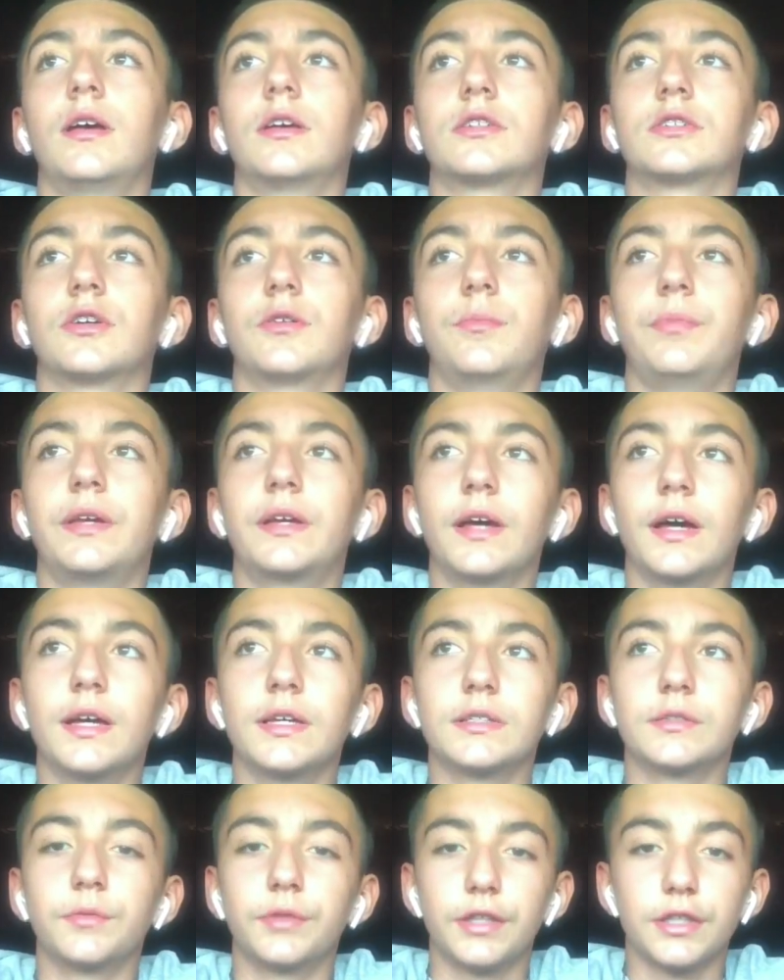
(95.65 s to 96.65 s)
So
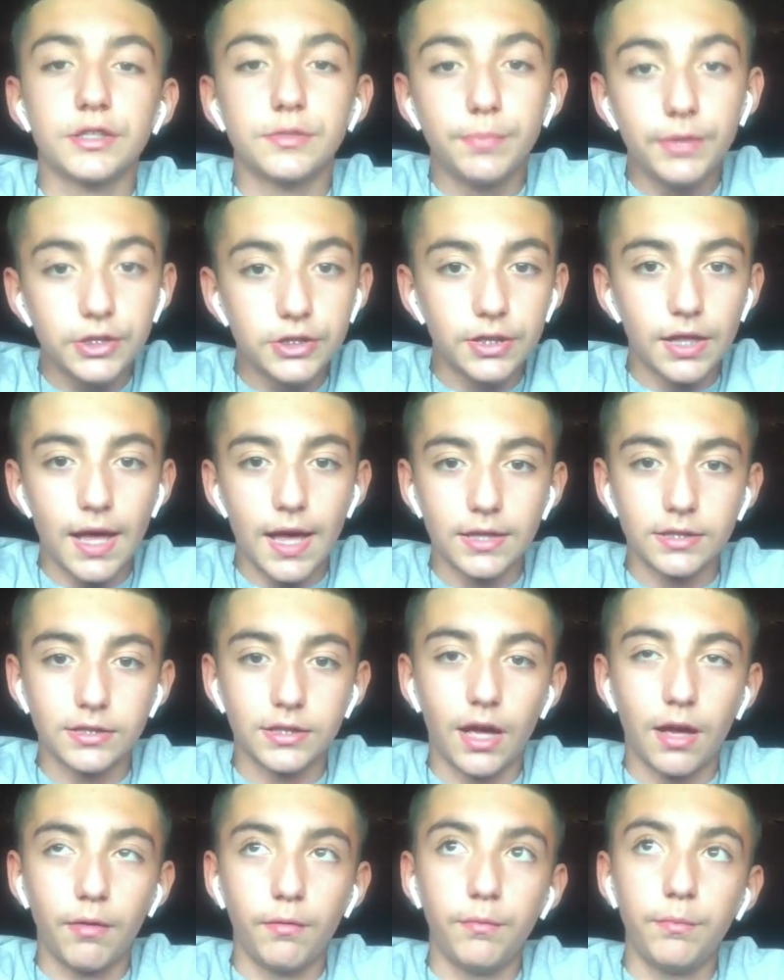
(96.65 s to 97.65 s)
because with the speech class,
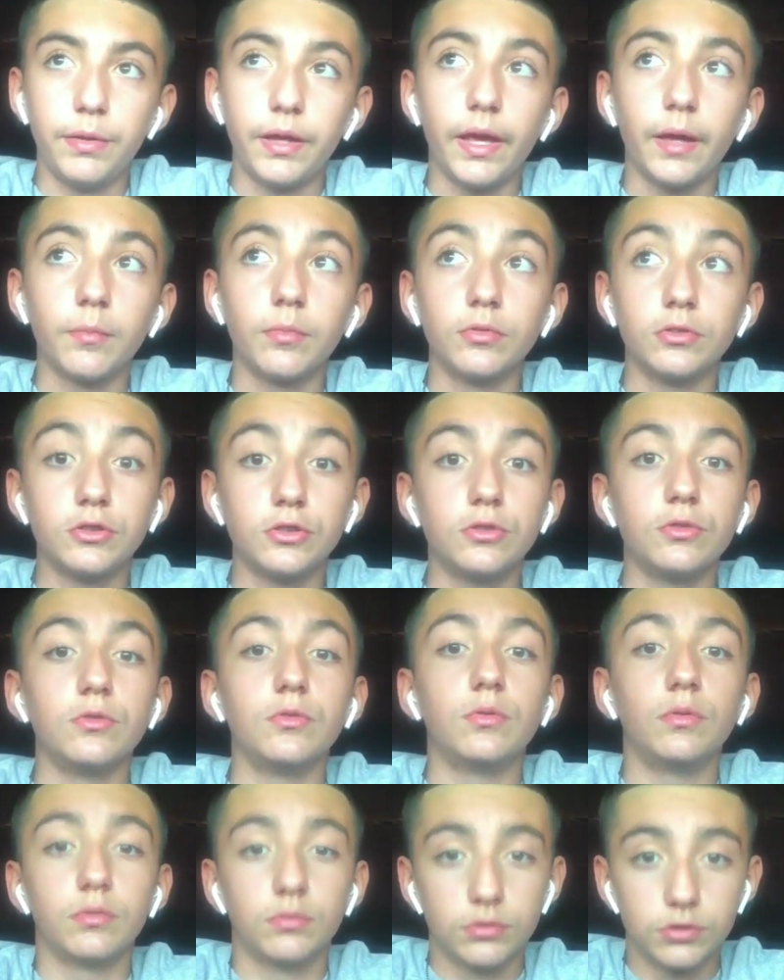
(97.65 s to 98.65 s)
I will be able
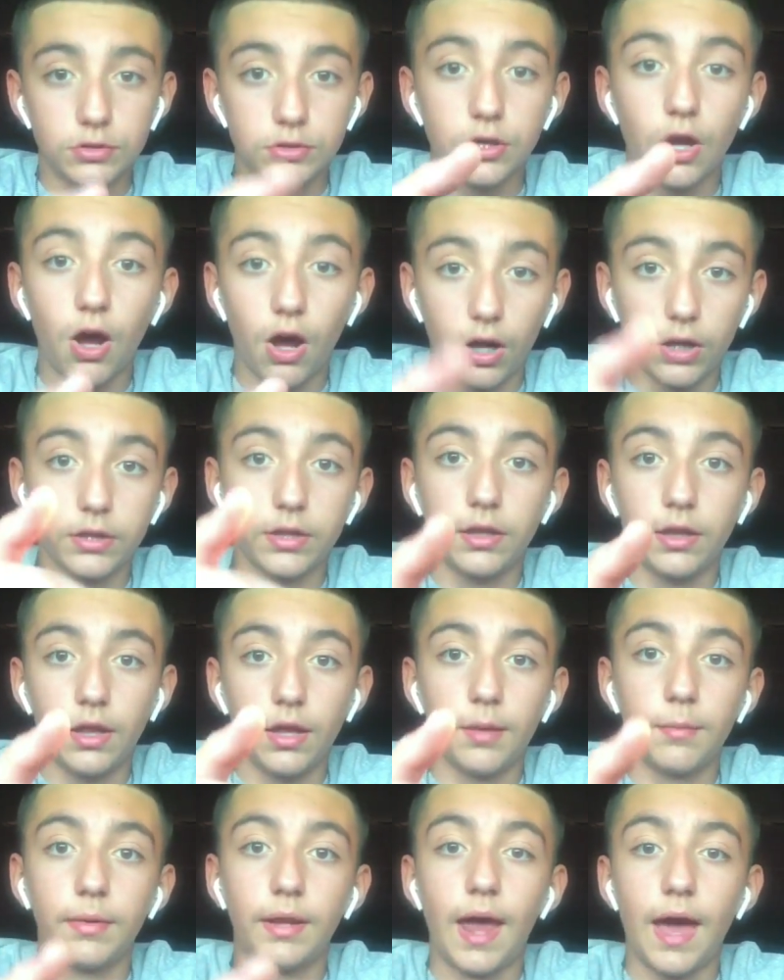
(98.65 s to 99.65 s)
to talk to
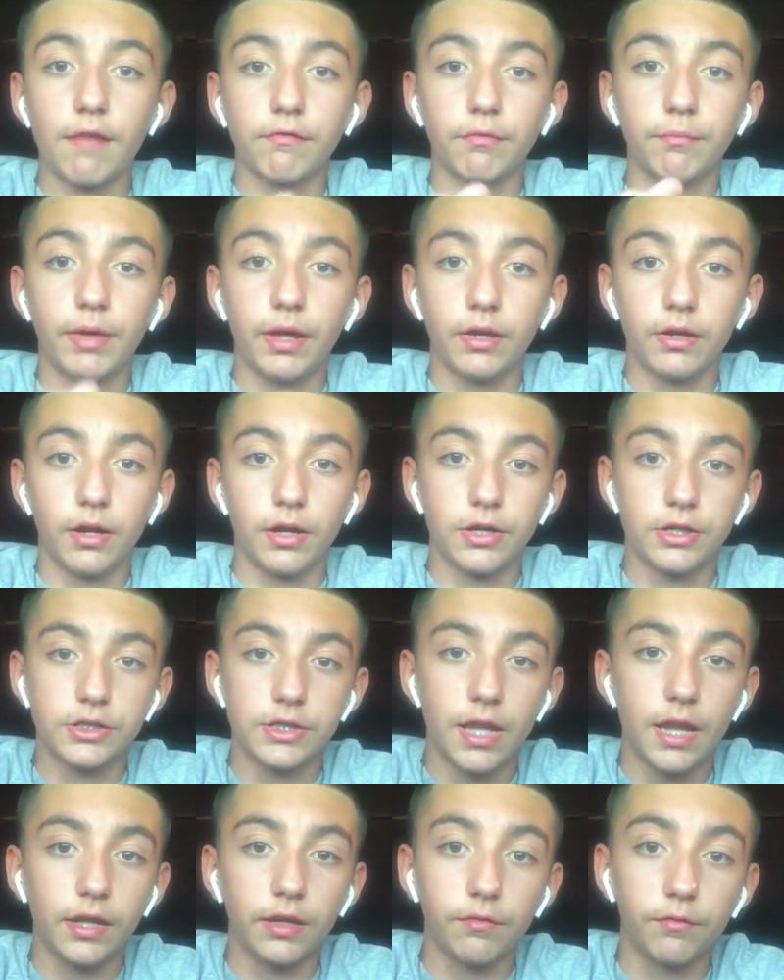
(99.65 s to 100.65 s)
them and have a better
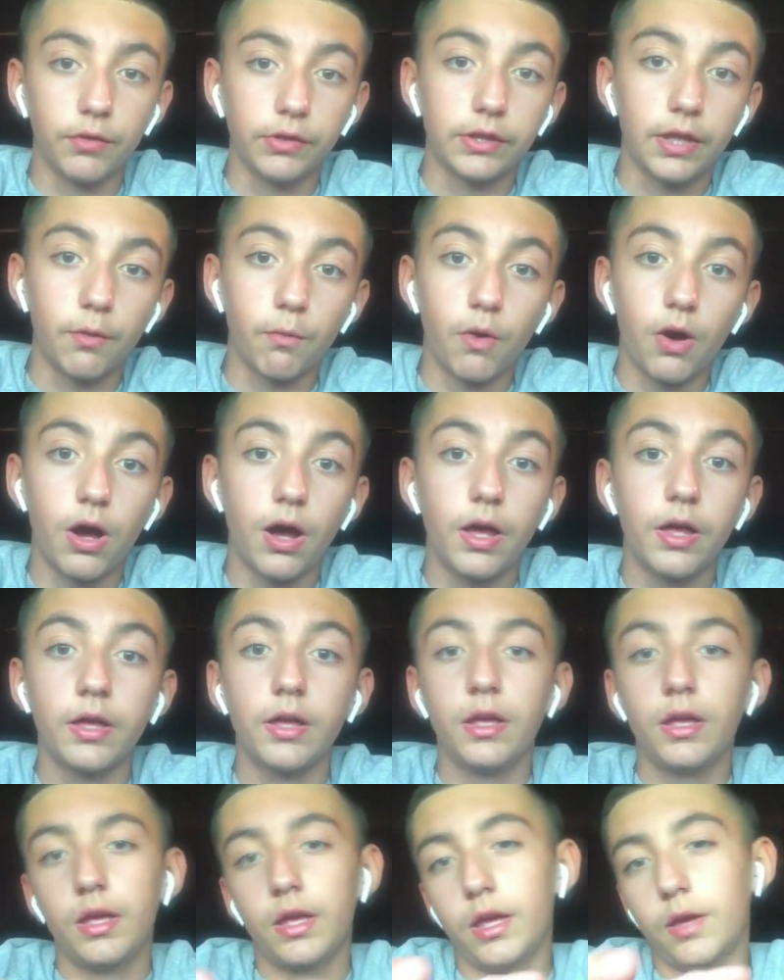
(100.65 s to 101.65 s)
understanding of what they want
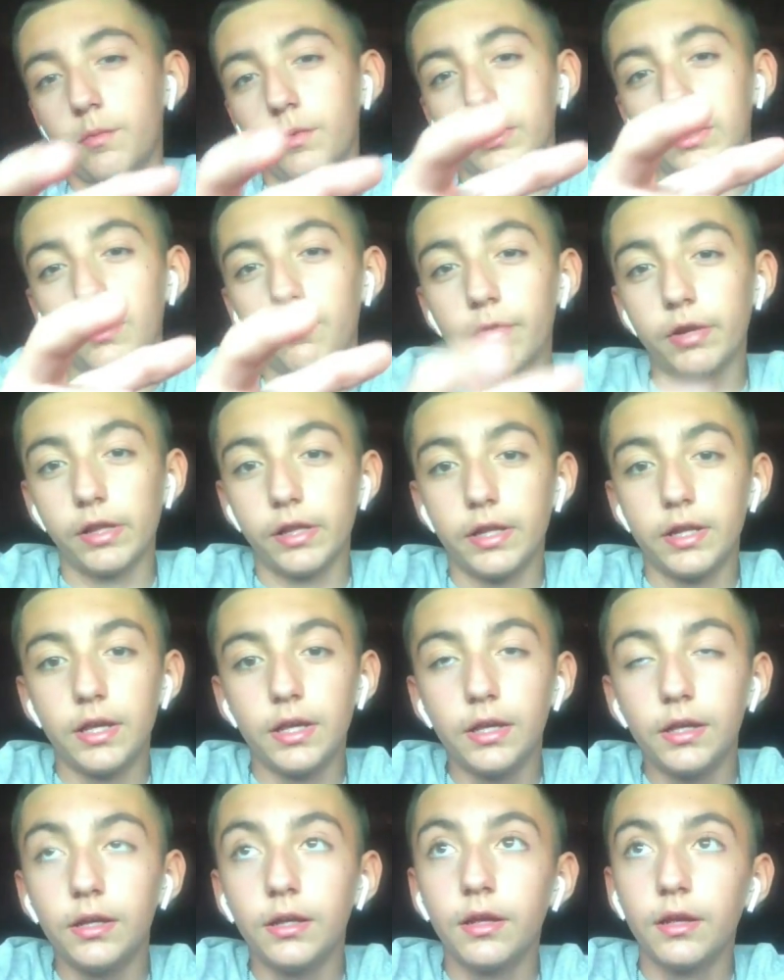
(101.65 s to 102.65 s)
and what they really
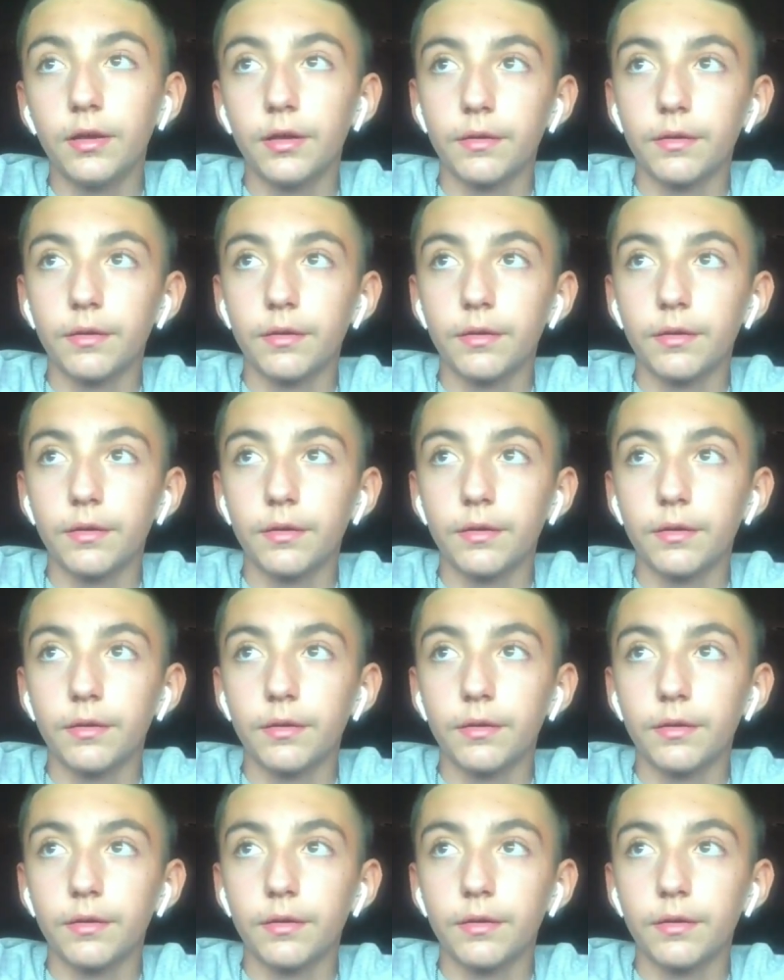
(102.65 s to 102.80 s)
need,